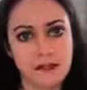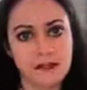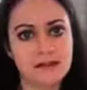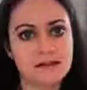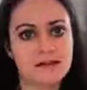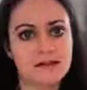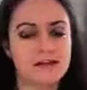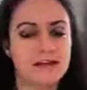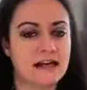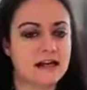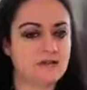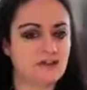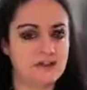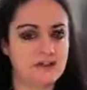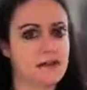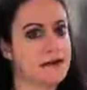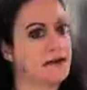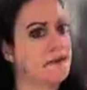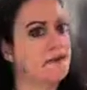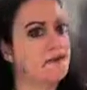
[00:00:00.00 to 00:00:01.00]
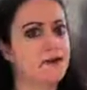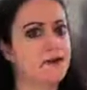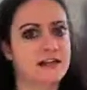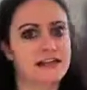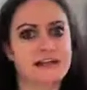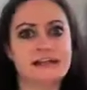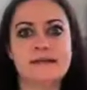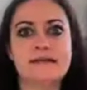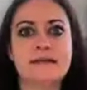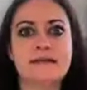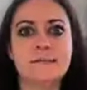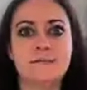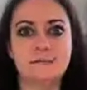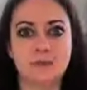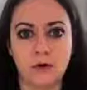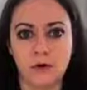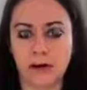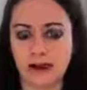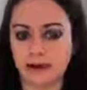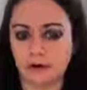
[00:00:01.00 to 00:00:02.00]
So that's just kind of a very
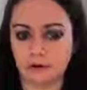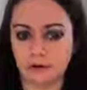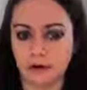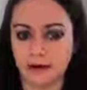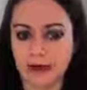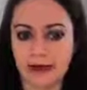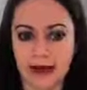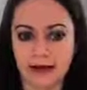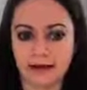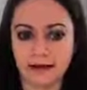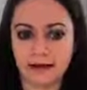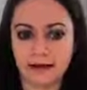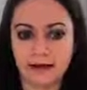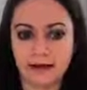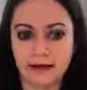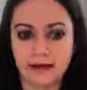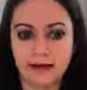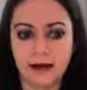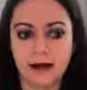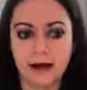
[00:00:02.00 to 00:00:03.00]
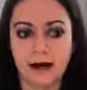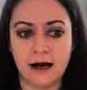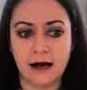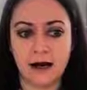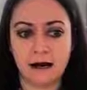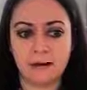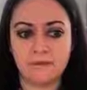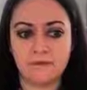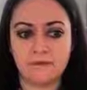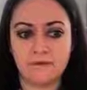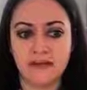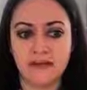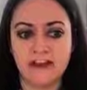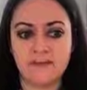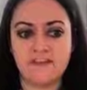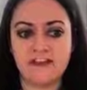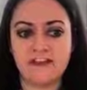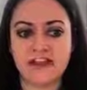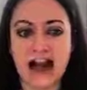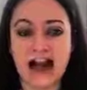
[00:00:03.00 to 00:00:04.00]
simple way to look at it.
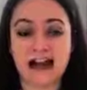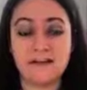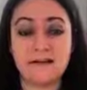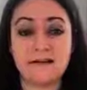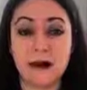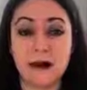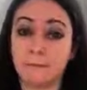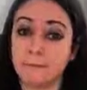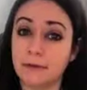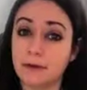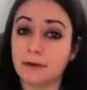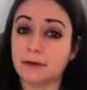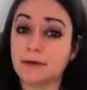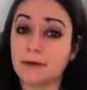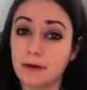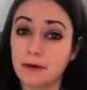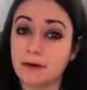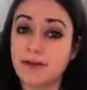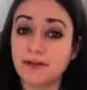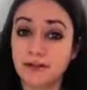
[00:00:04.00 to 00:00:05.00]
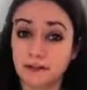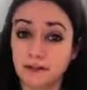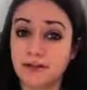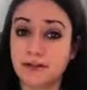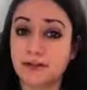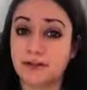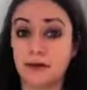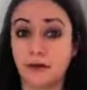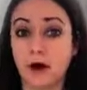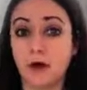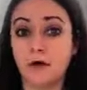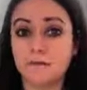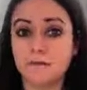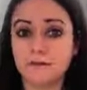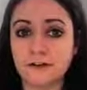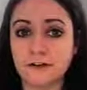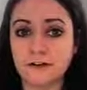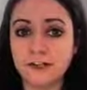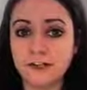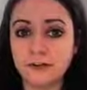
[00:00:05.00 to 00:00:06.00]
If that number looks pretty low
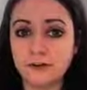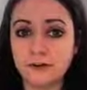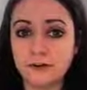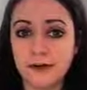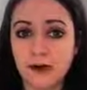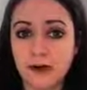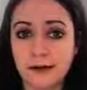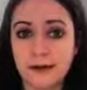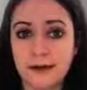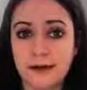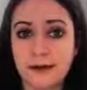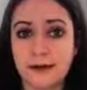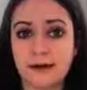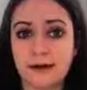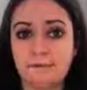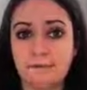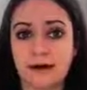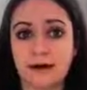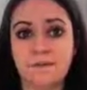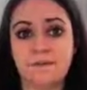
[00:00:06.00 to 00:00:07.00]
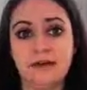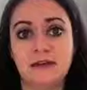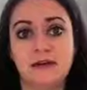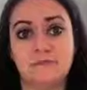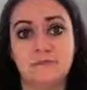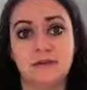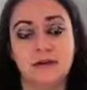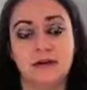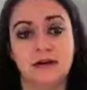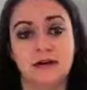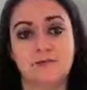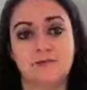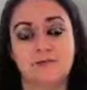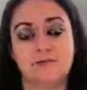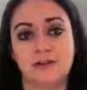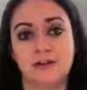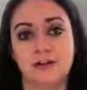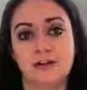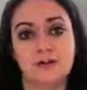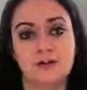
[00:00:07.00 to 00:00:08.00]
for you, it might be important
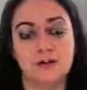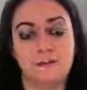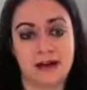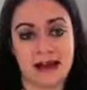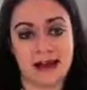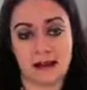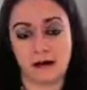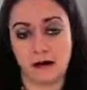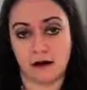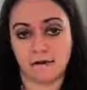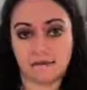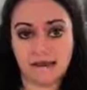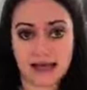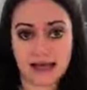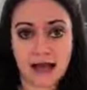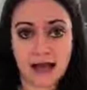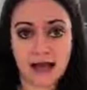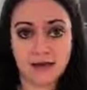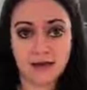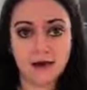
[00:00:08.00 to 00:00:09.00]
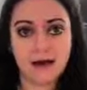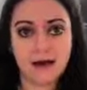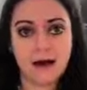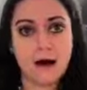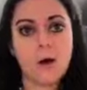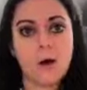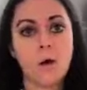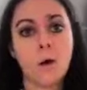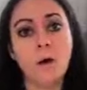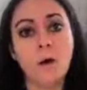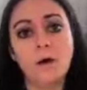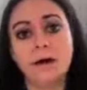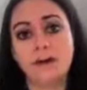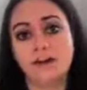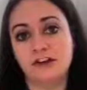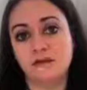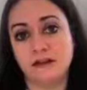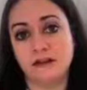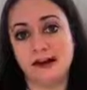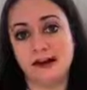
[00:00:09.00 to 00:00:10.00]
for you to pay off debt, or
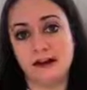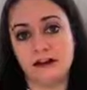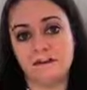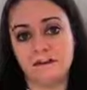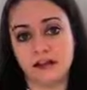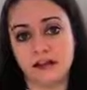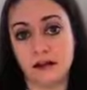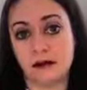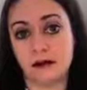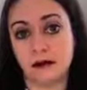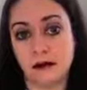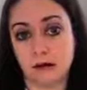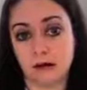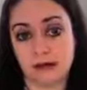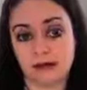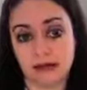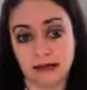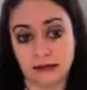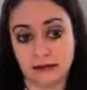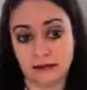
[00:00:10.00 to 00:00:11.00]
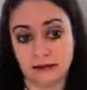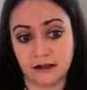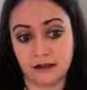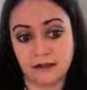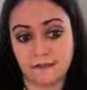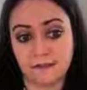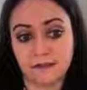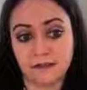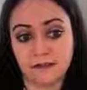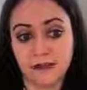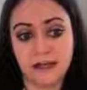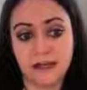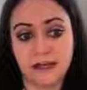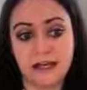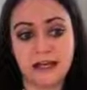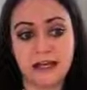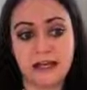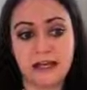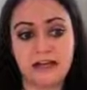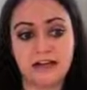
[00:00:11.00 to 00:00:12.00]
you might have to get a cosigner.
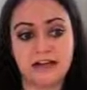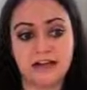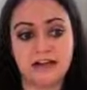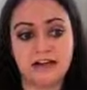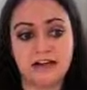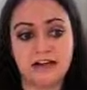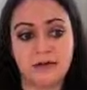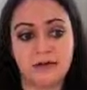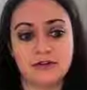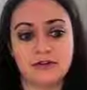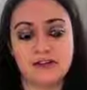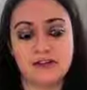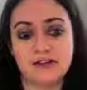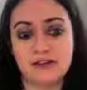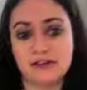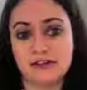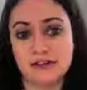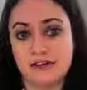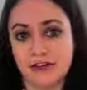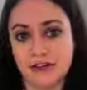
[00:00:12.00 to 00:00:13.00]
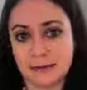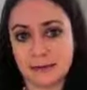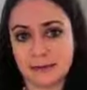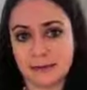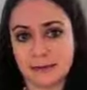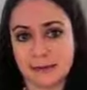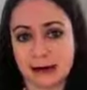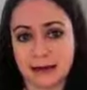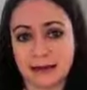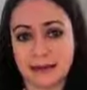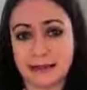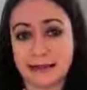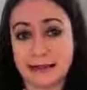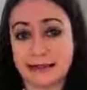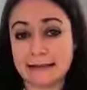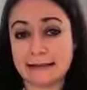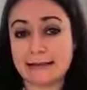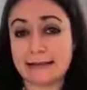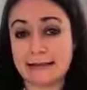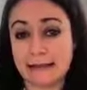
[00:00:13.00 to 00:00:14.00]
And, it's good to keep in mind that
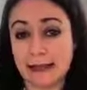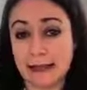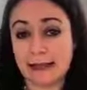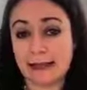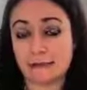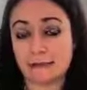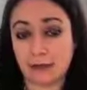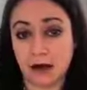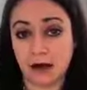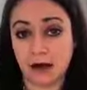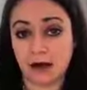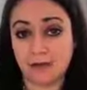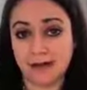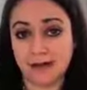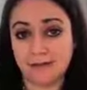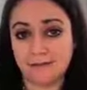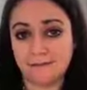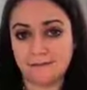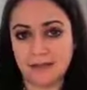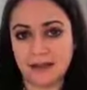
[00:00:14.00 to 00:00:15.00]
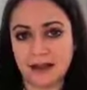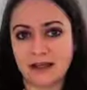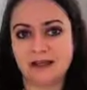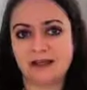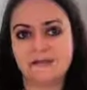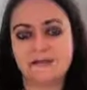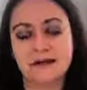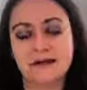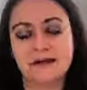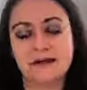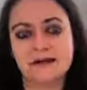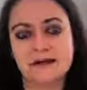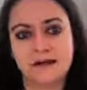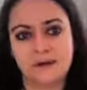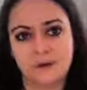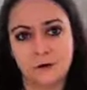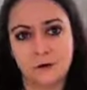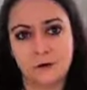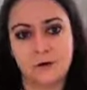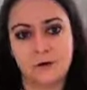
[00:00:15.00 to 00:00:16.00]
in today's market, it's very
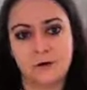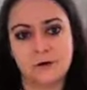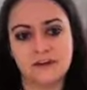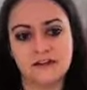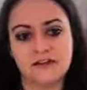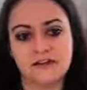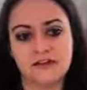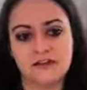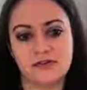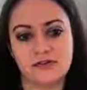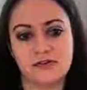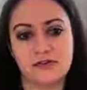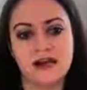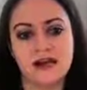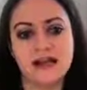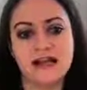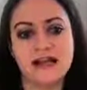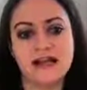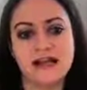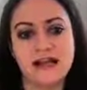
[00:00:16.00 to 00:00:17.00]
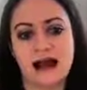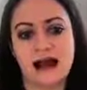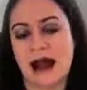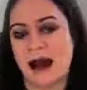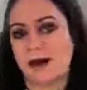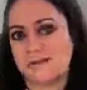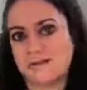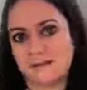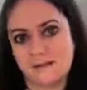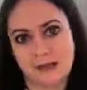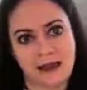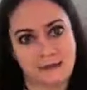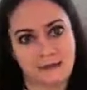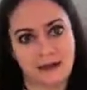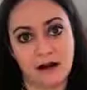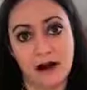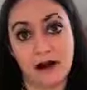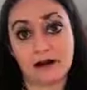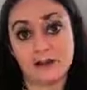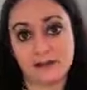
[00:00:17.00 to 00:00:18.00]
difficult to get a house
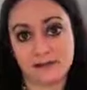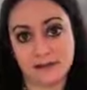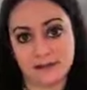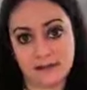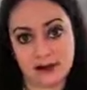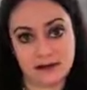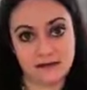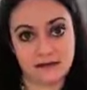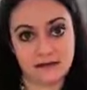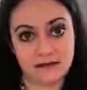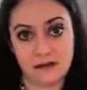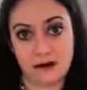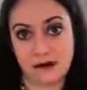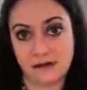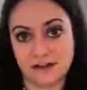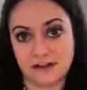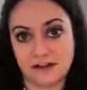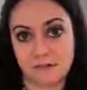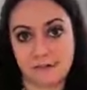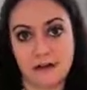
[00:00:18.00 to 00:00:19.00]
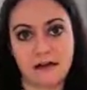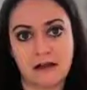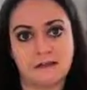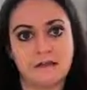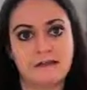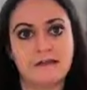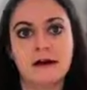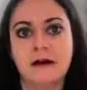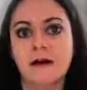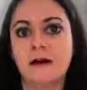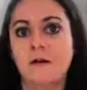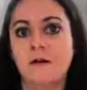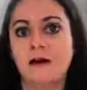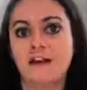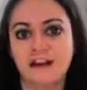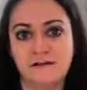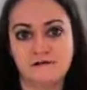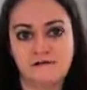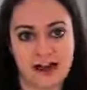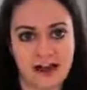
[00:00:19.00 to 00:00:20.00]
payment under $1,000 a month when
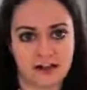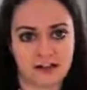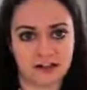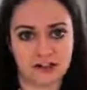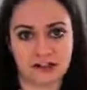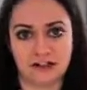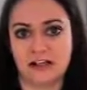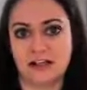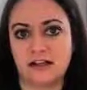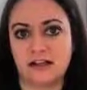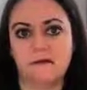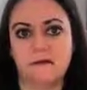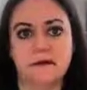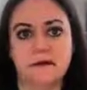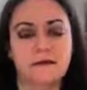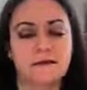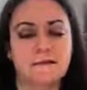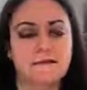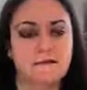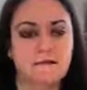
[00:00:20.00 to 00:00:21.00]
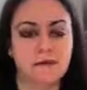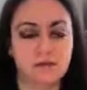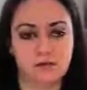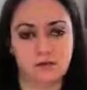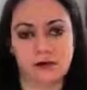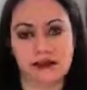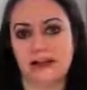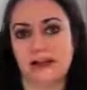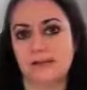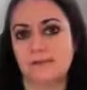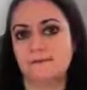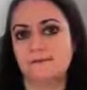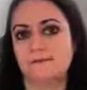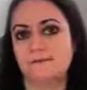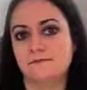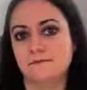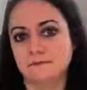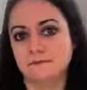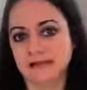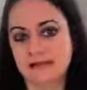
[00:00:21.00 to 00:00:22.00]
you factor in the rate,
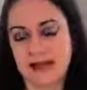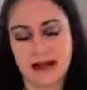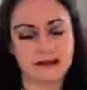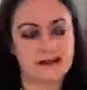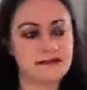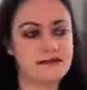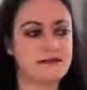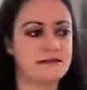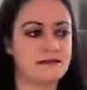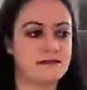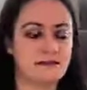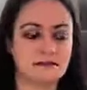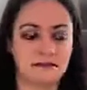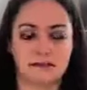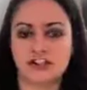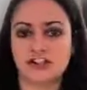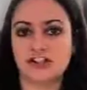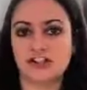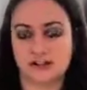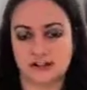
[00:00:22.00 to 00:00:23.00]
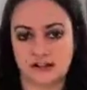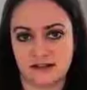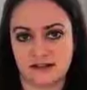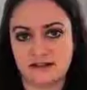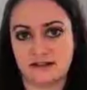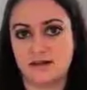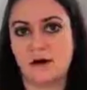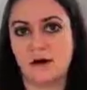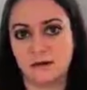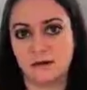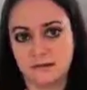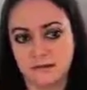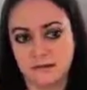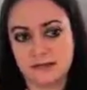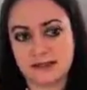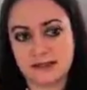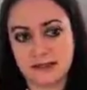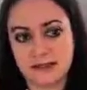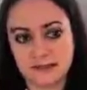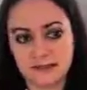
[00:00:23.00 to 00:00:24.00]
taxes, insurance, and all of those
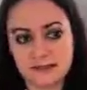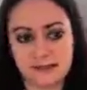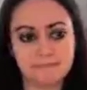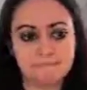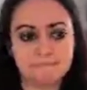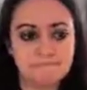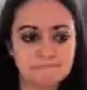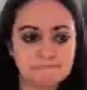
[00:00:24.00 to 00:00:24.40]
things.